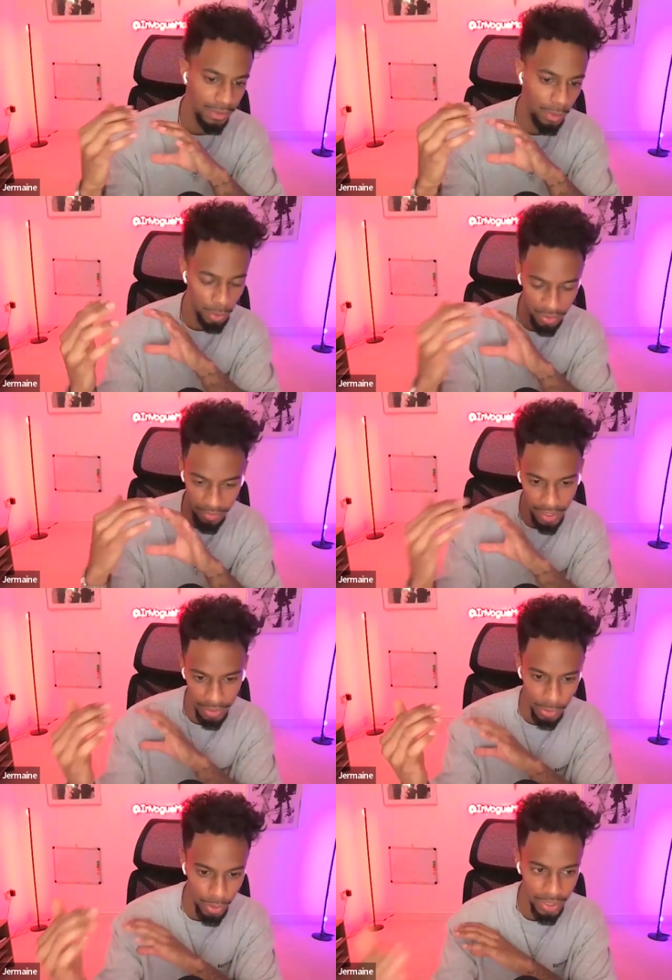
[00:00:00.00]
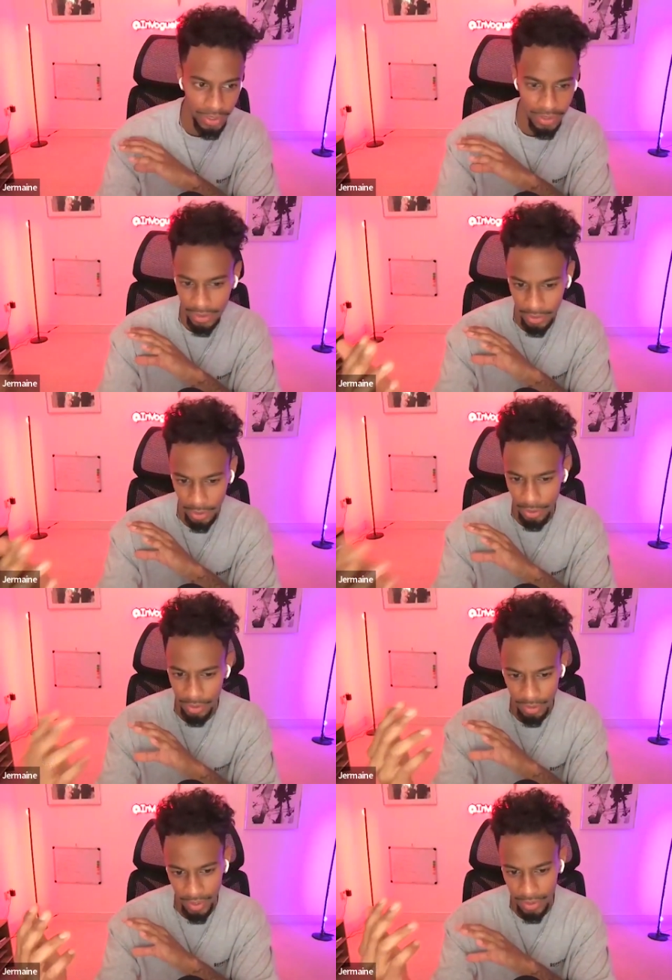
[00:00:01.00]
OnlyFans creators and the
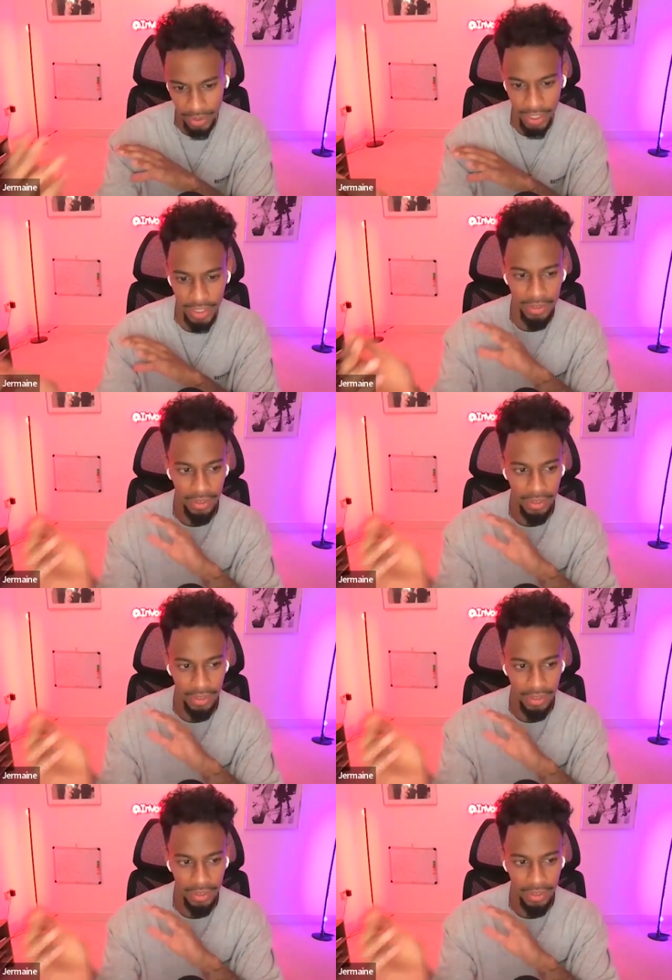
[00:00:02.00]
OnlyFans clients.